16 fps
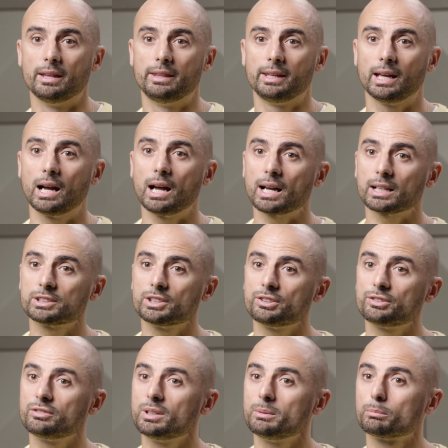The
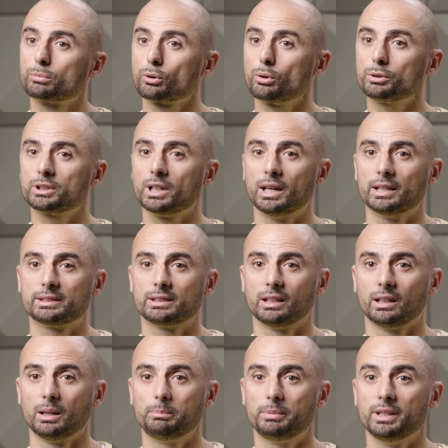Axis Stream
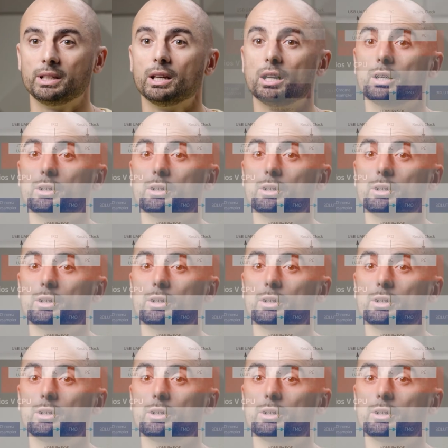Broadcaster IP